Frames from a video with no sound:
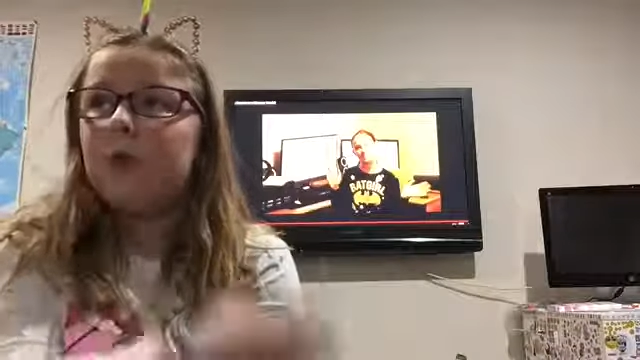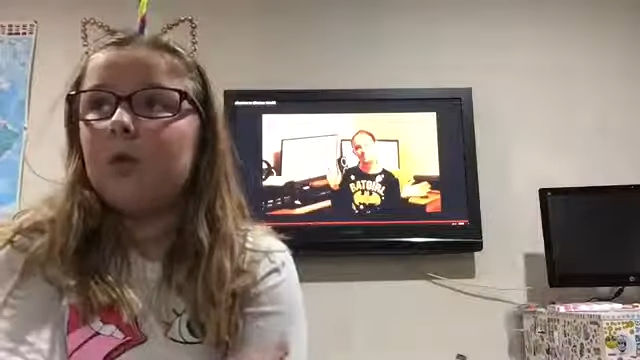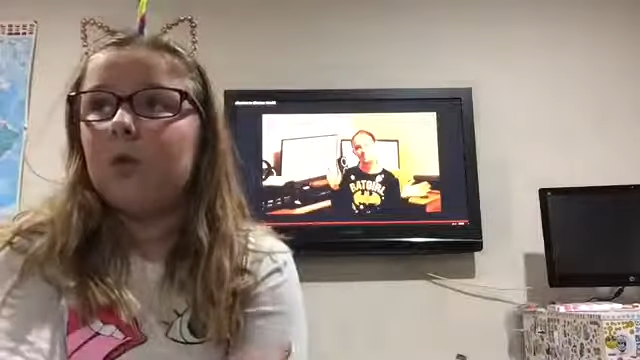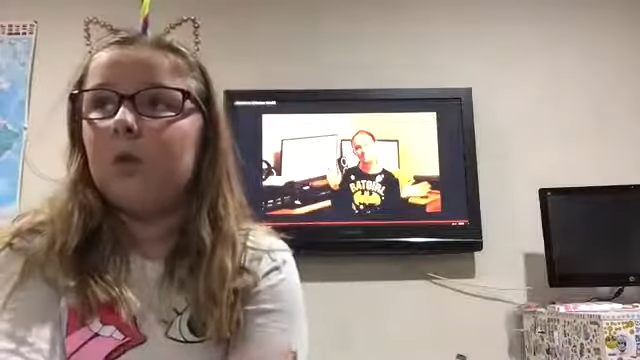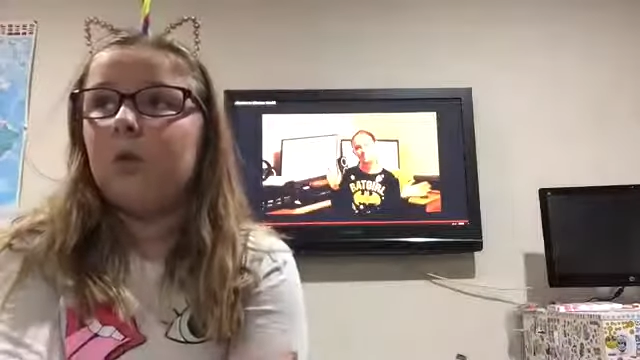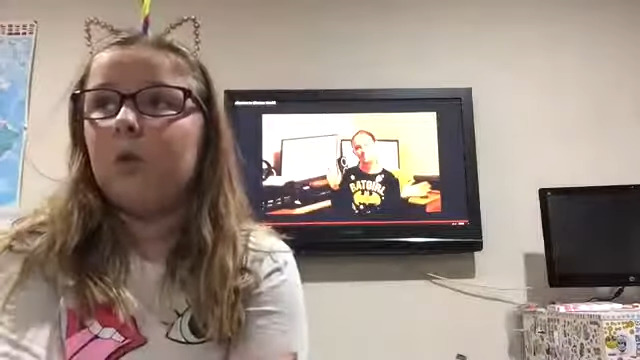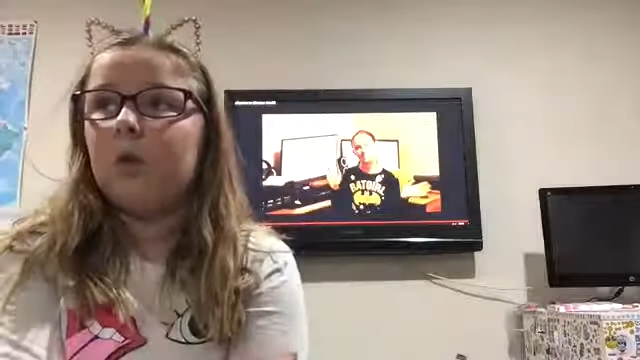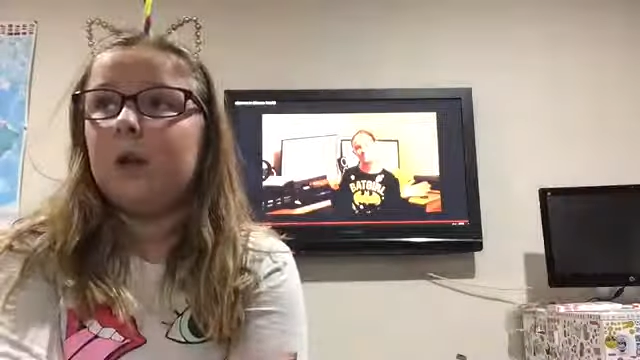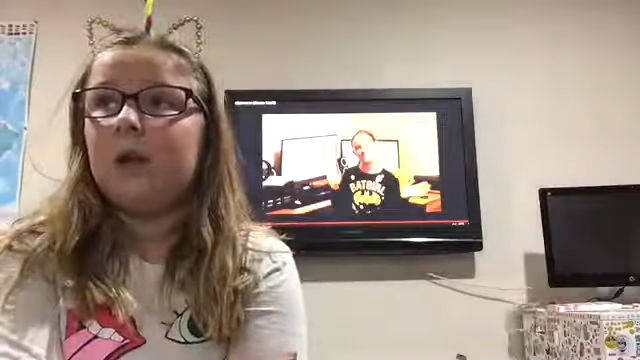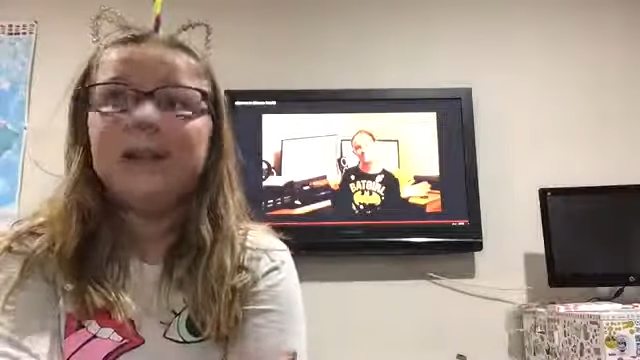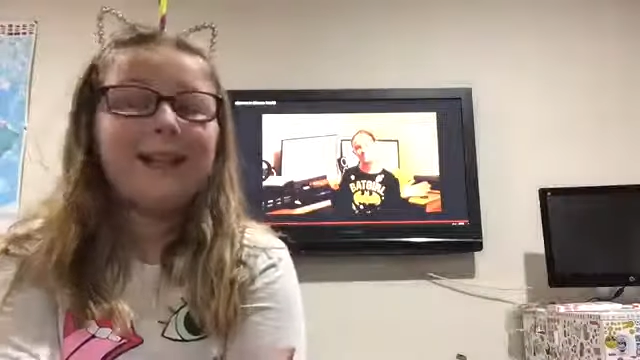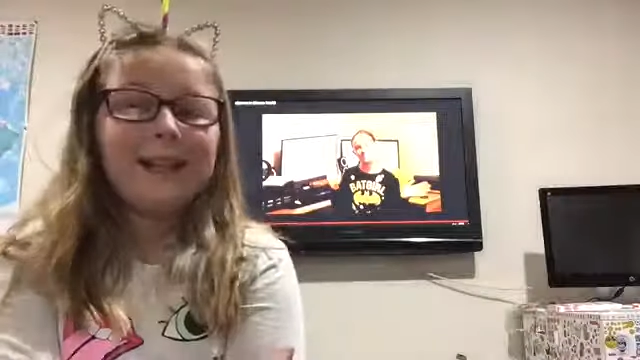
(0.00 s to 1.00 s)
to
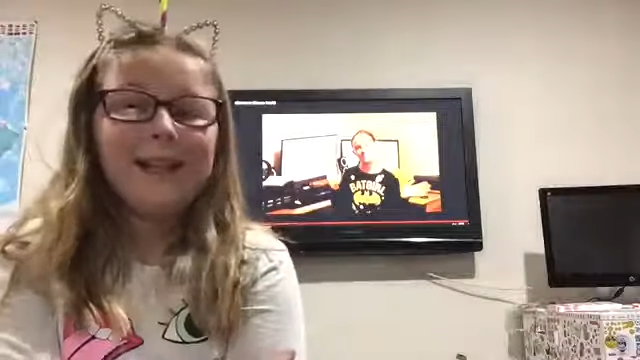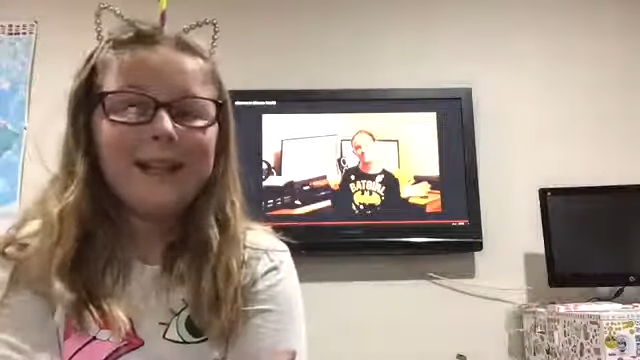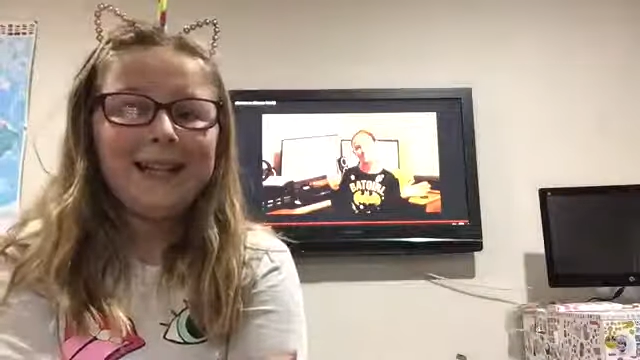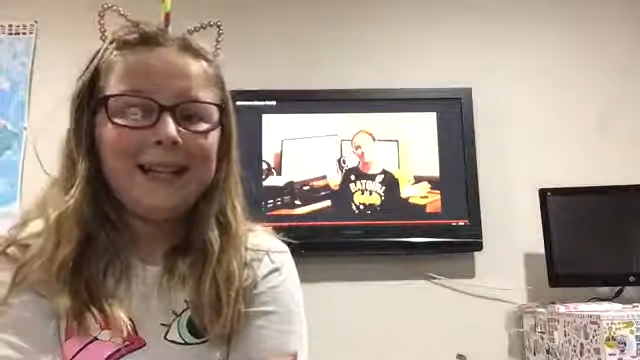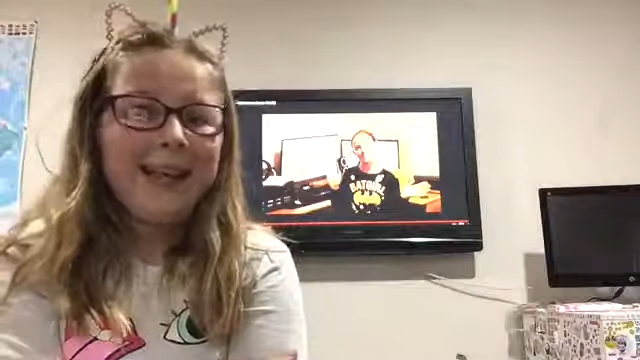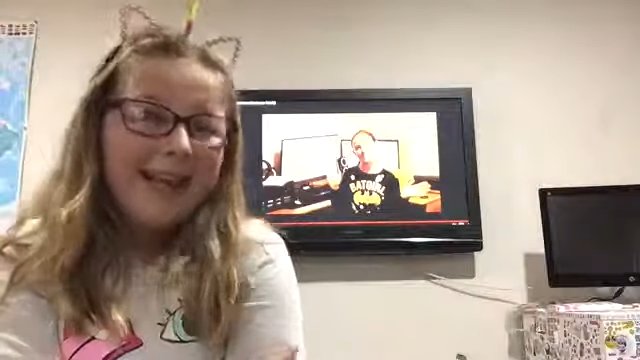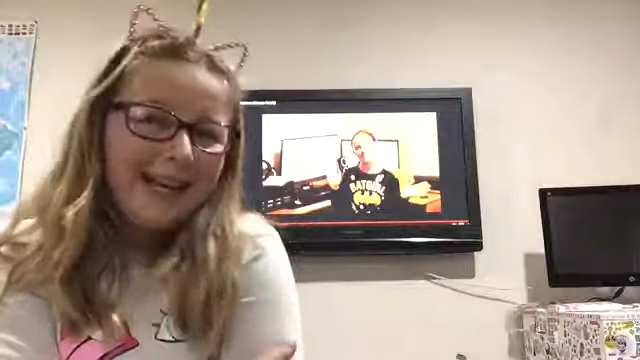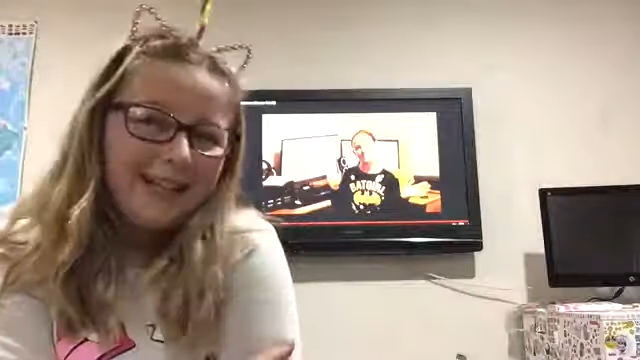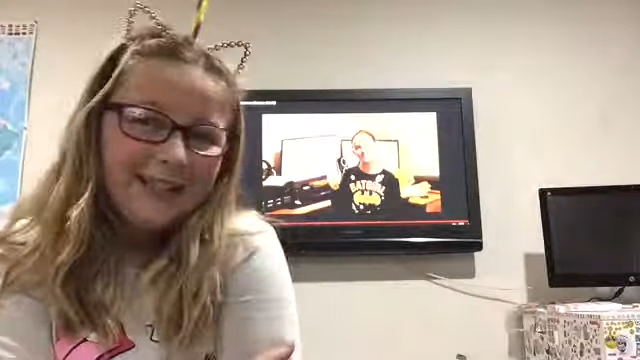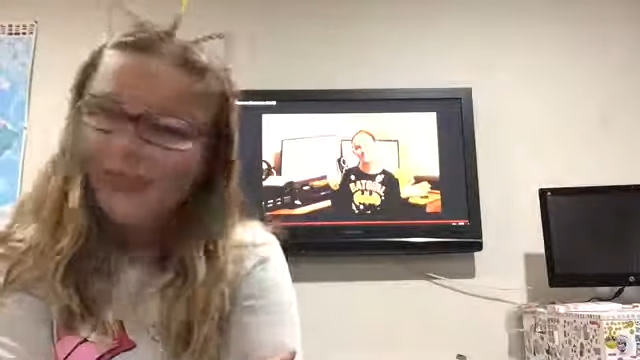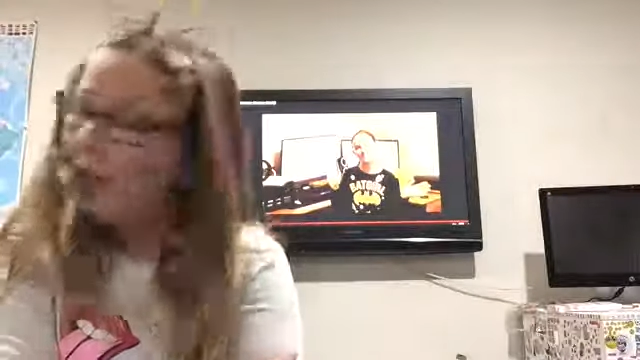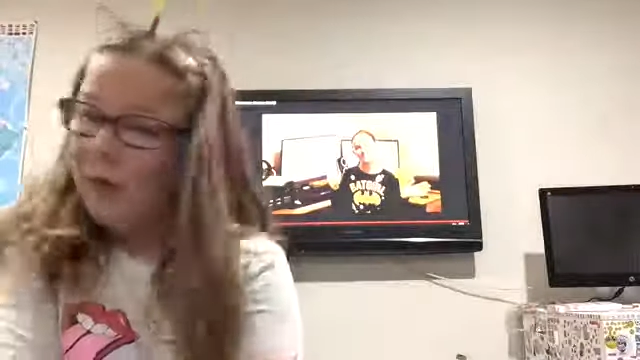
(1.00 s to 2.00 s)
click the link
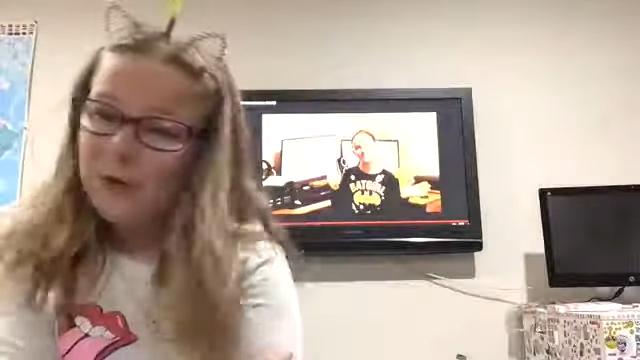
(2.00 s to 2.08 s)
and go